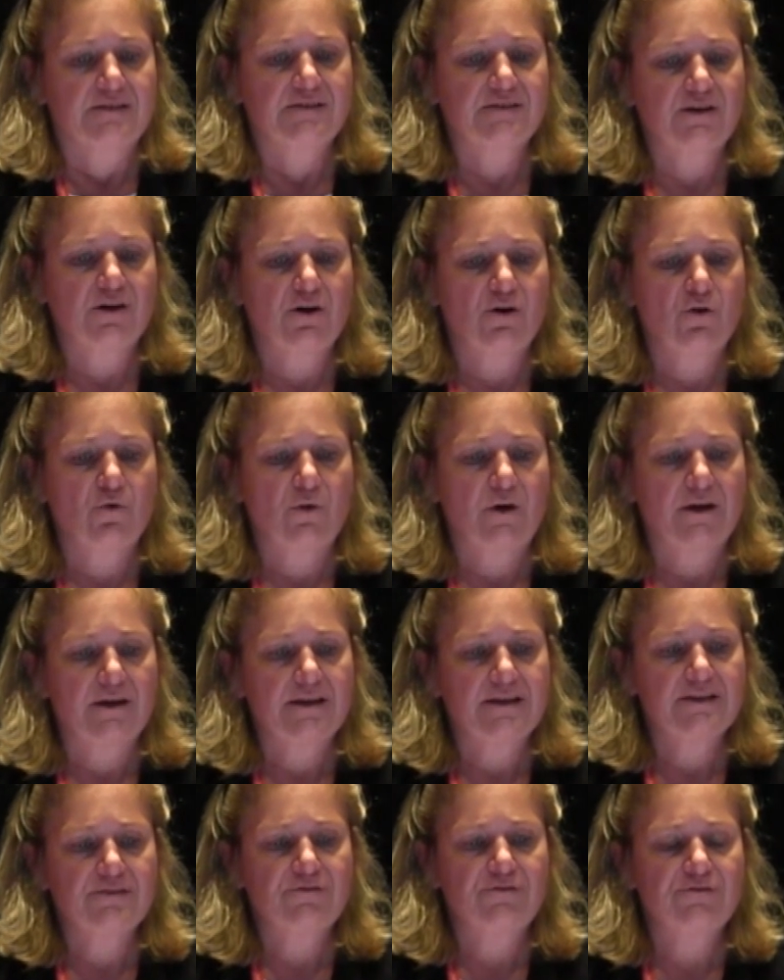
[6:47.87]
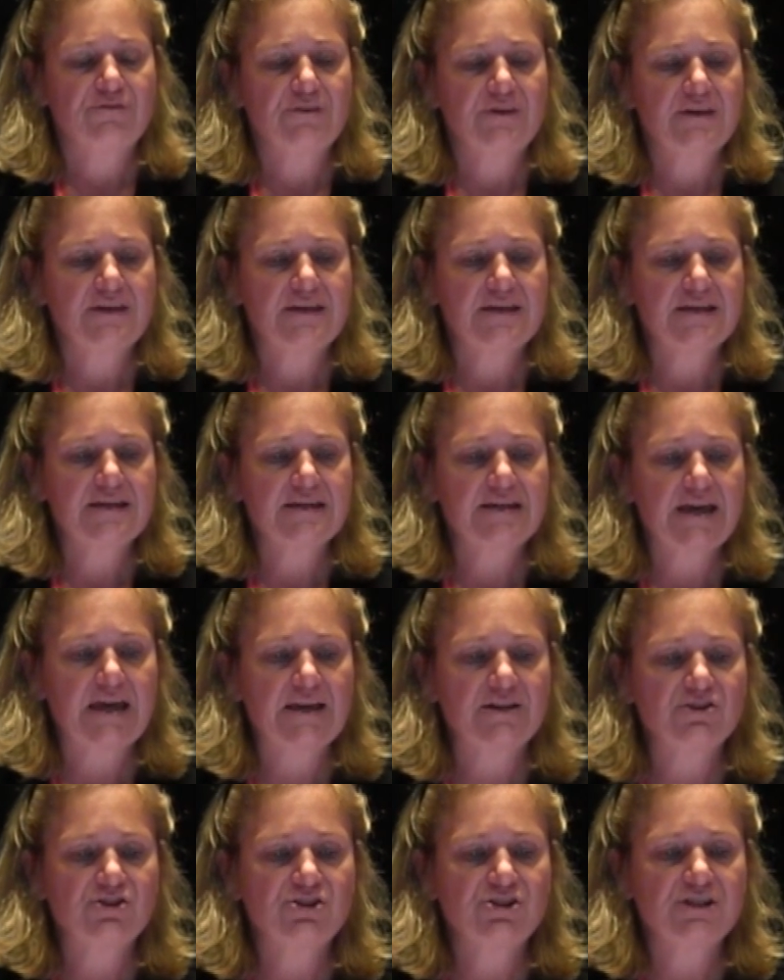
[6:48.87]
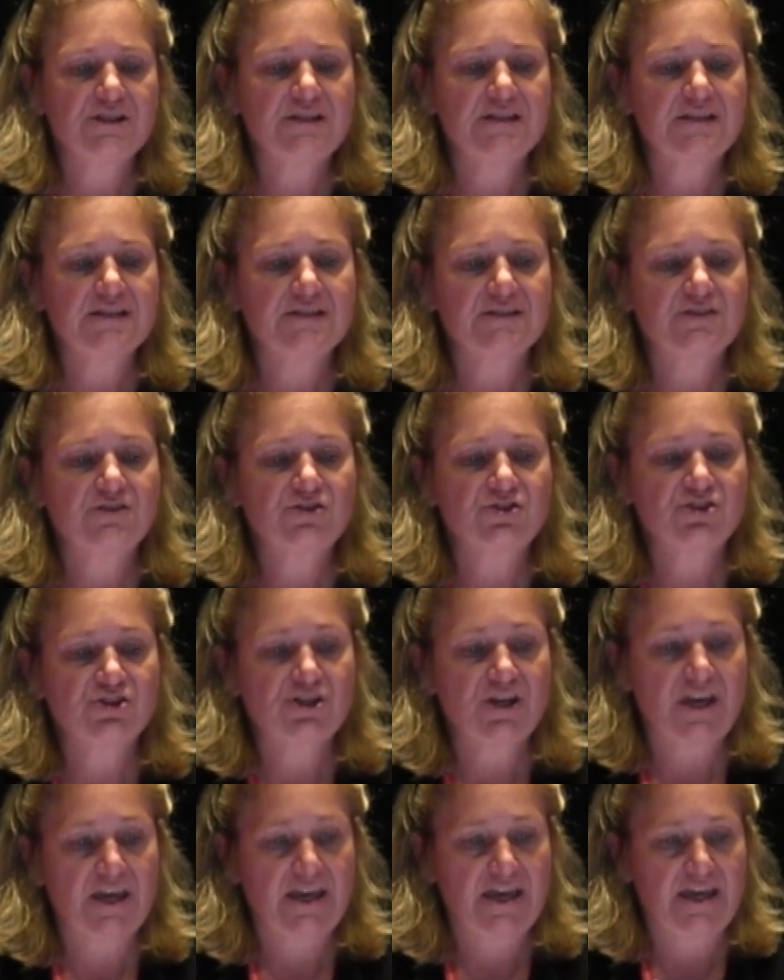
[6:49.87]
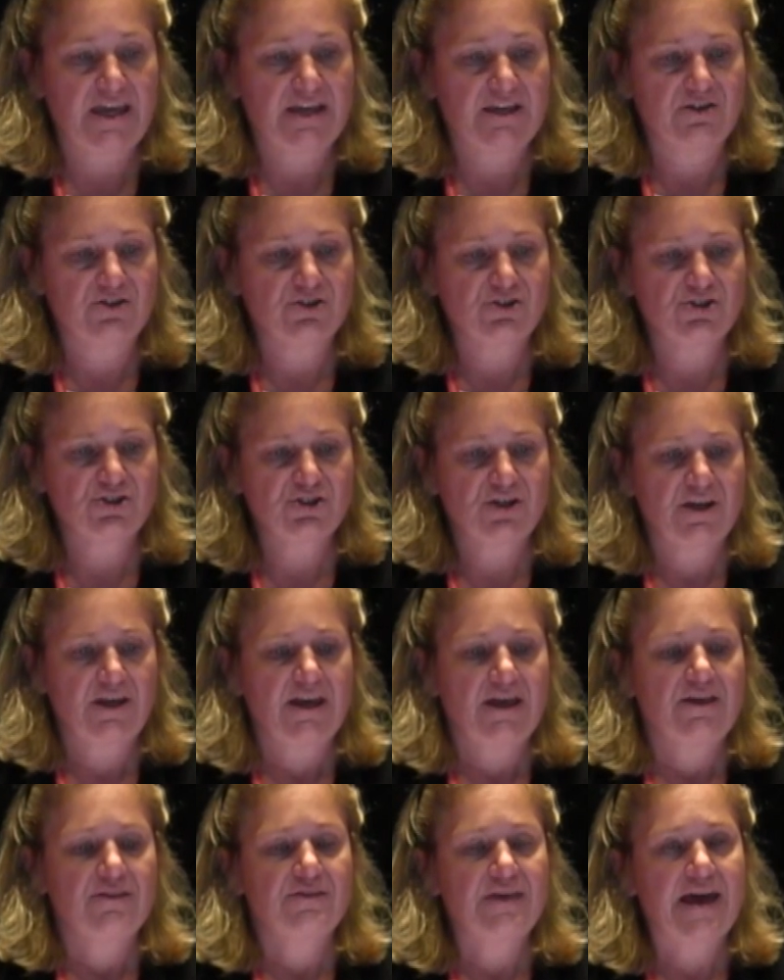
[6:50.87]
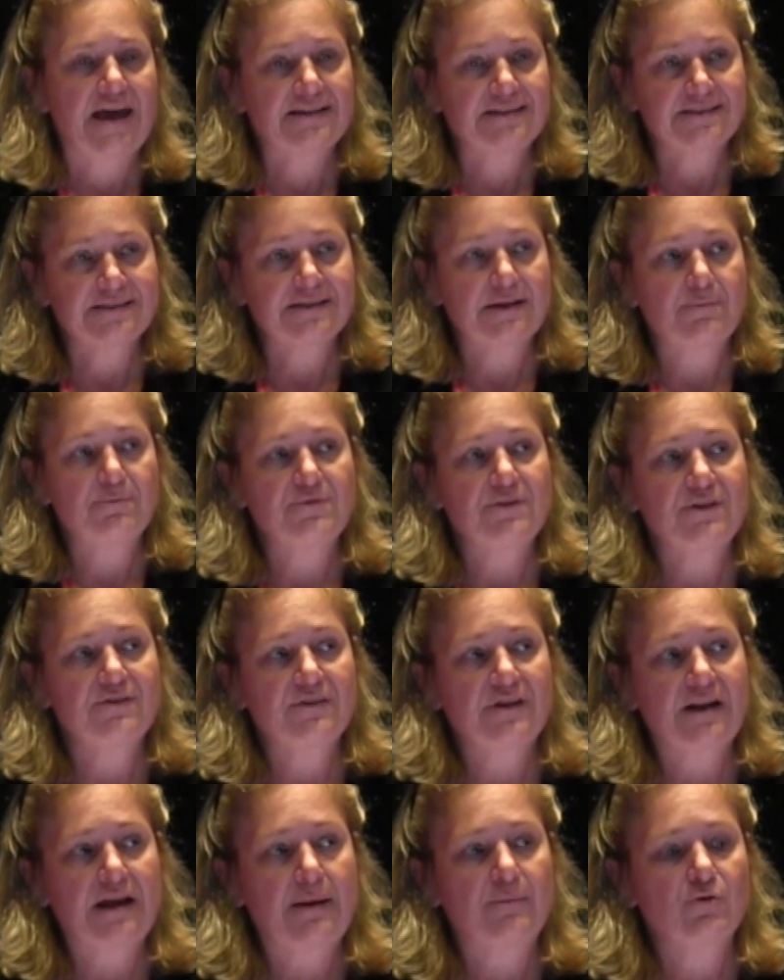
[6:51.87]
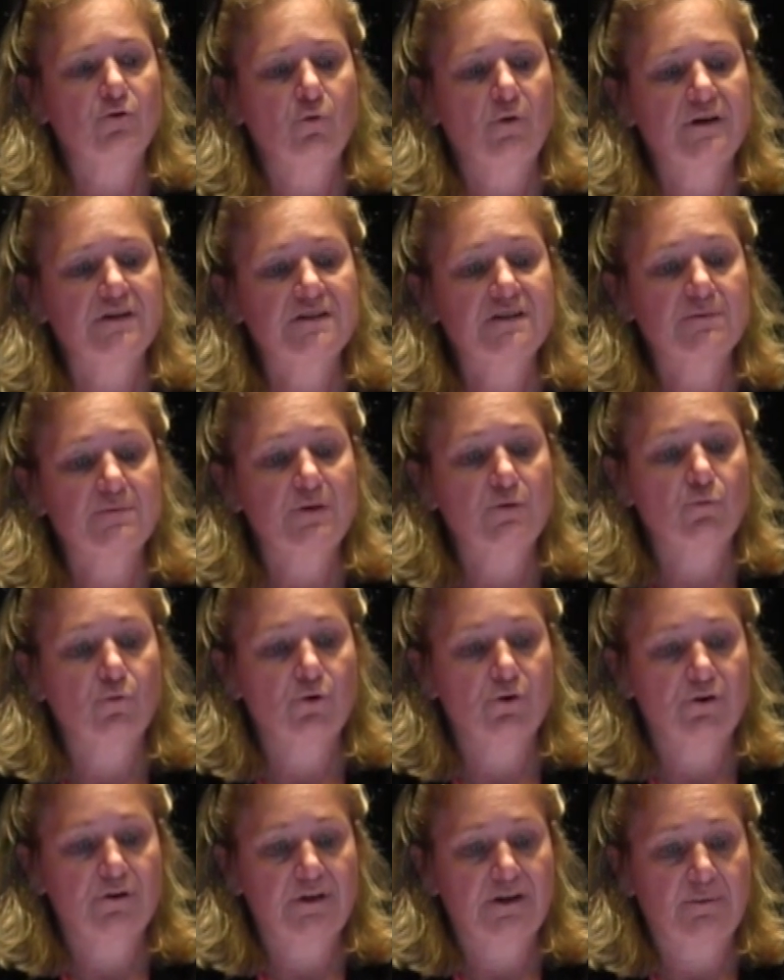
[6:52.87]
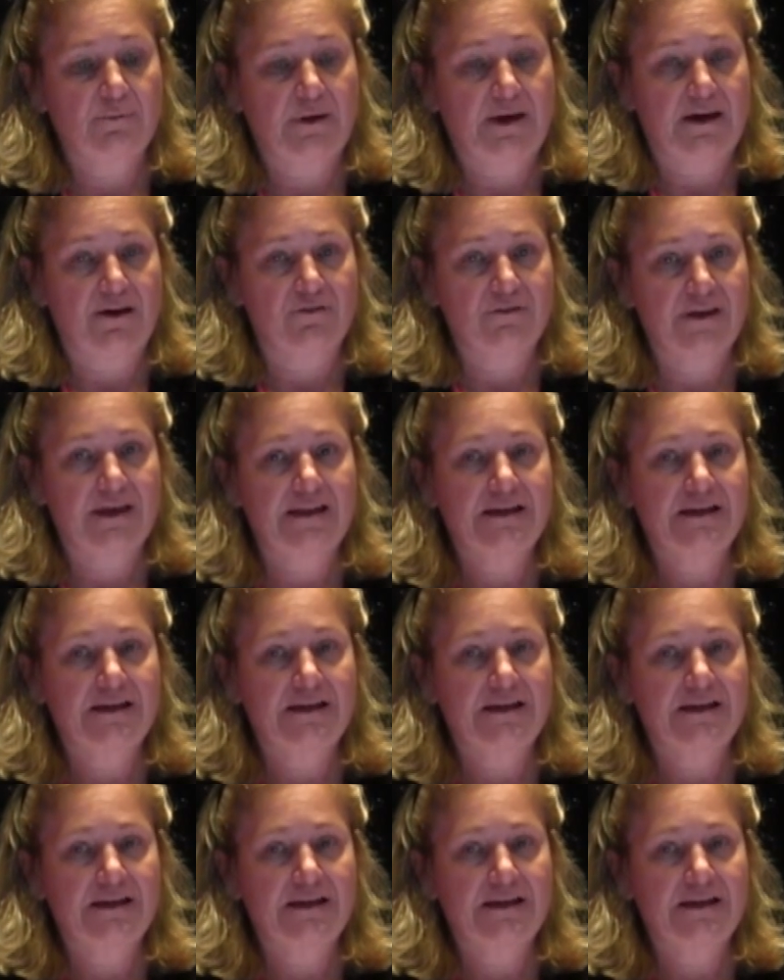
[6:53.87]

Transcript: So if the EKG is changed, that's something that I'm going to be worried about.